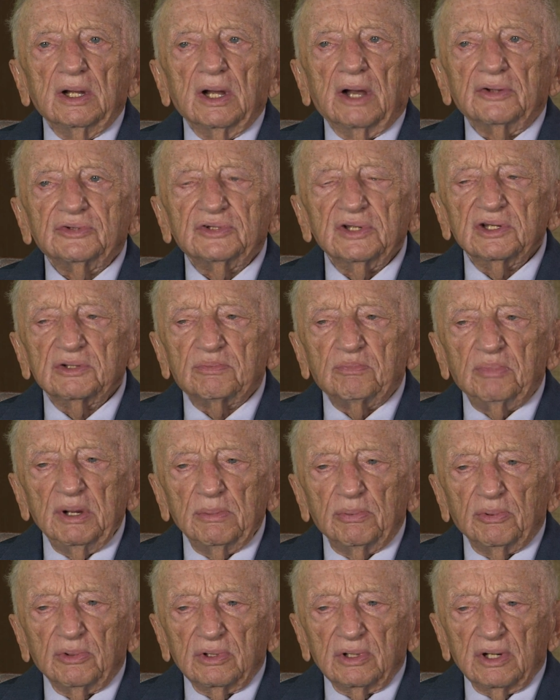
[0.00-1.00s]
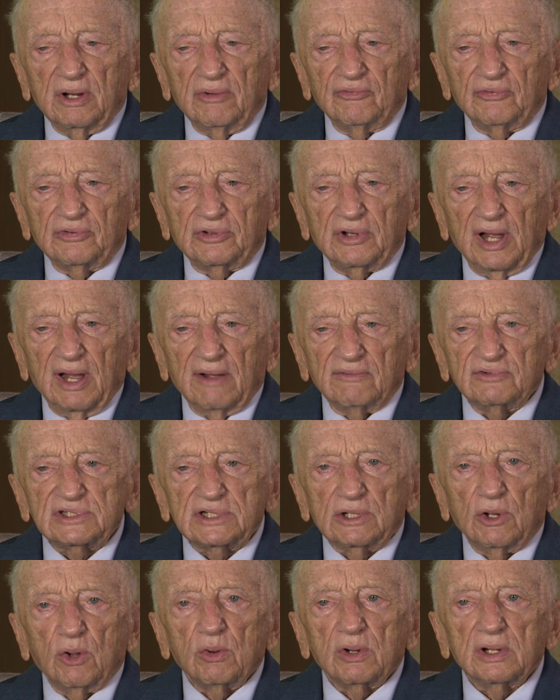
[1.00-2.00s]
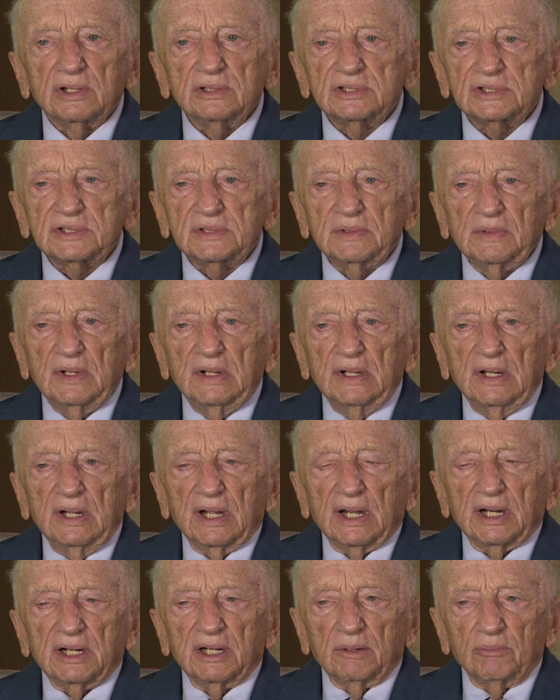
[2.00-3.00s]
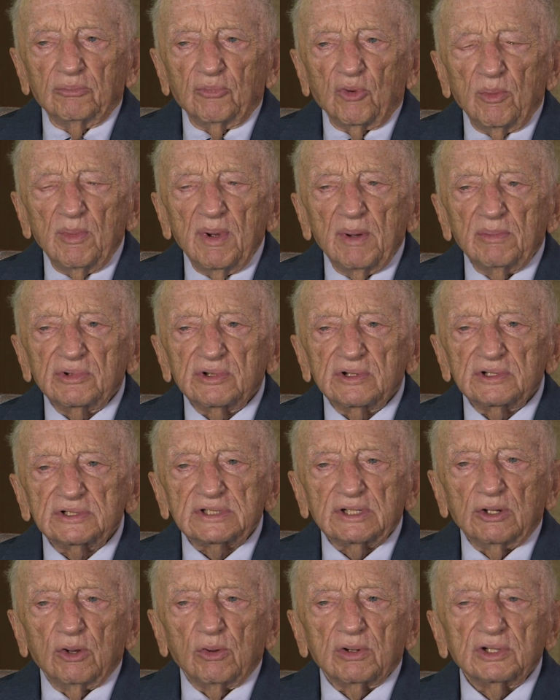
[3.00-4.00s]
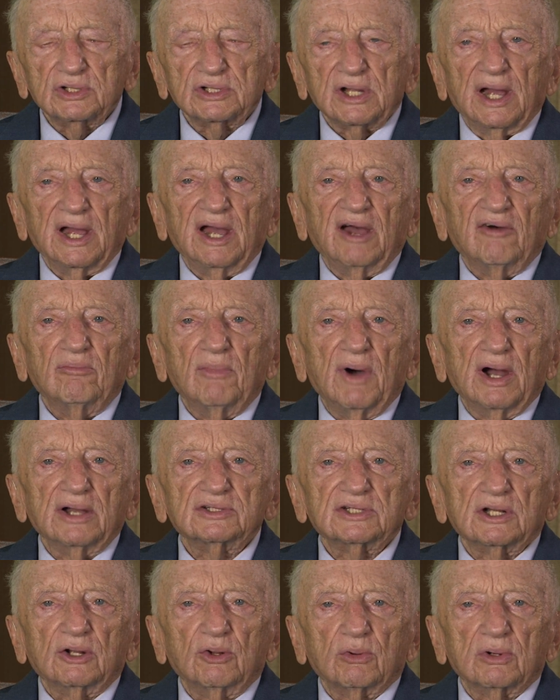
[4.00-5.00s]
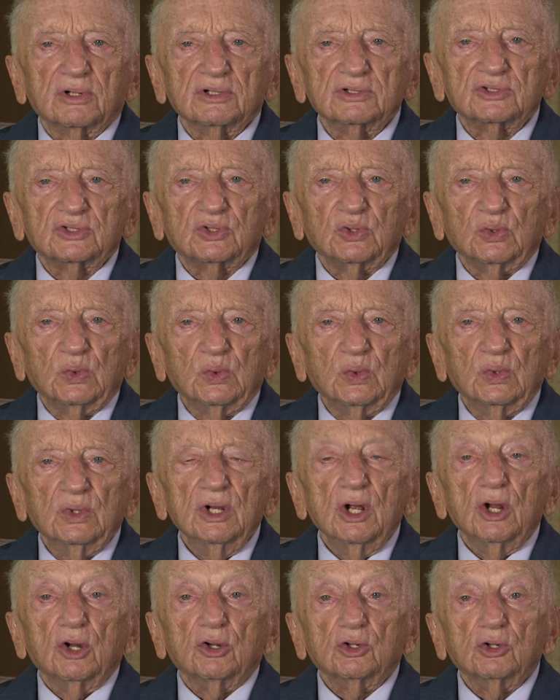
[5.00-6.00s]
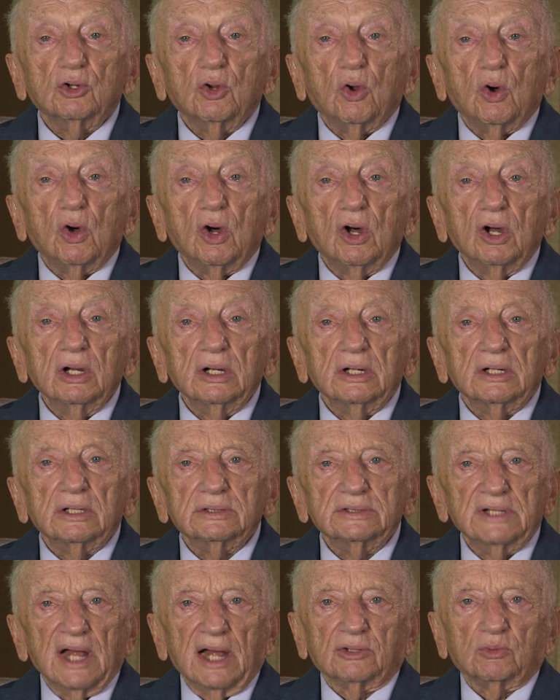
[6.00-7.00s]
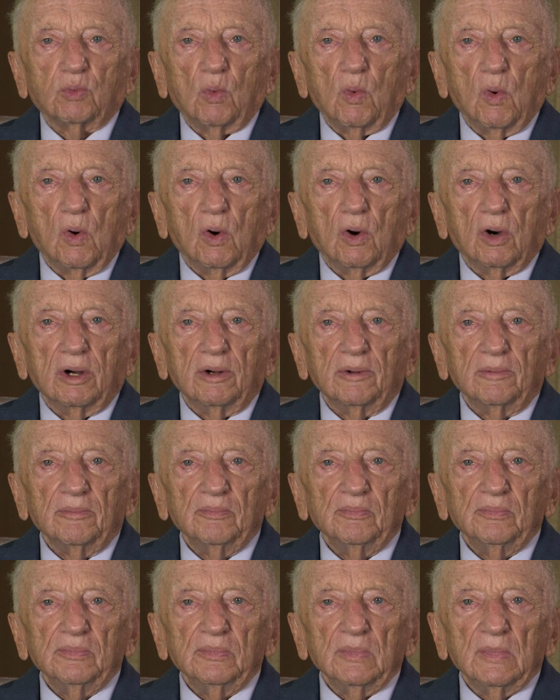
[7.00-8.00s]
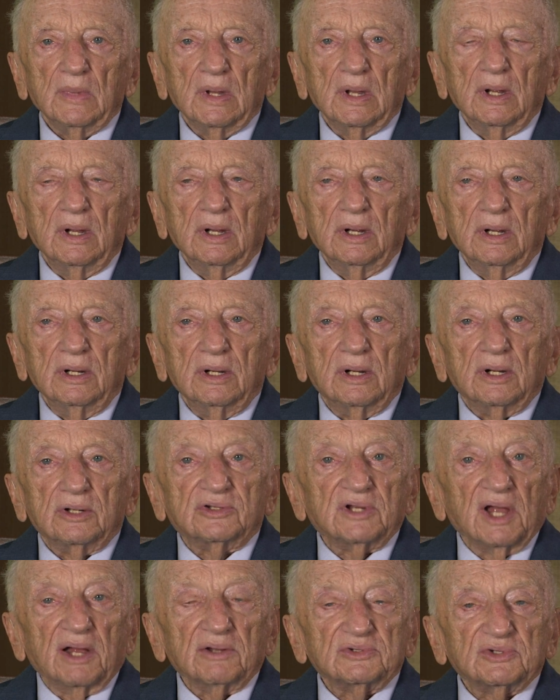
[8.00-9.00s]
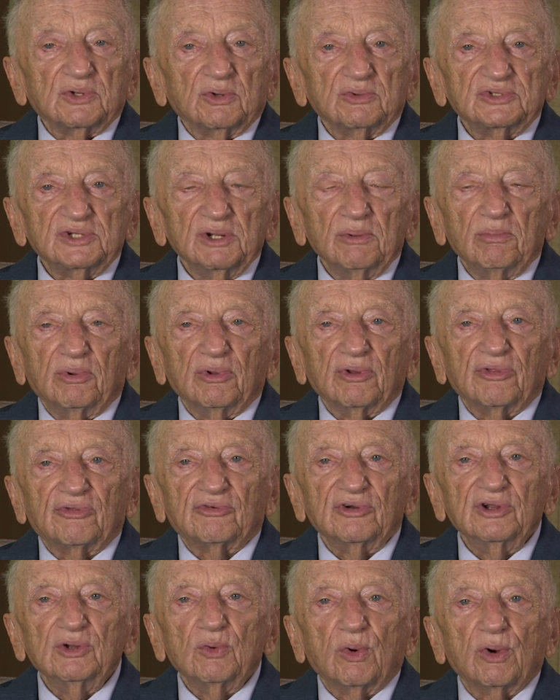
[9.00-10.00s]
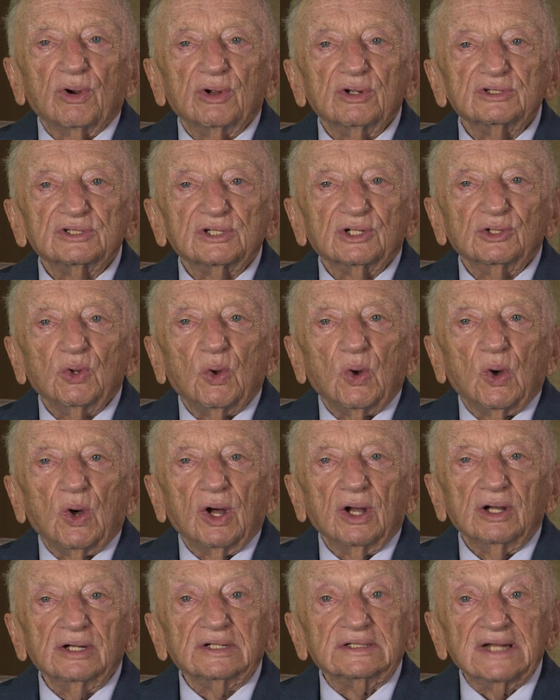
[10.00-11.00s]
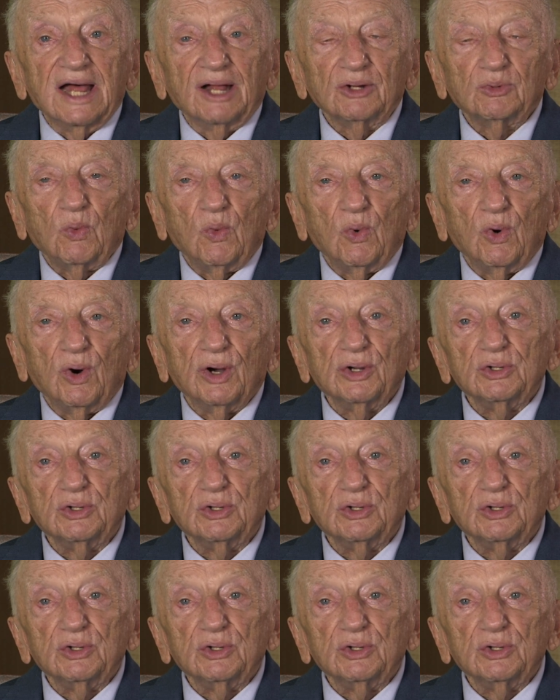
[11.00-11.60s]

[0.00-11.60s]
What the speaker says: Since people love to have slogans, and remember the slogans, I have my slogans too. Law, not war. It sounds so simple, 3 words, law, not war.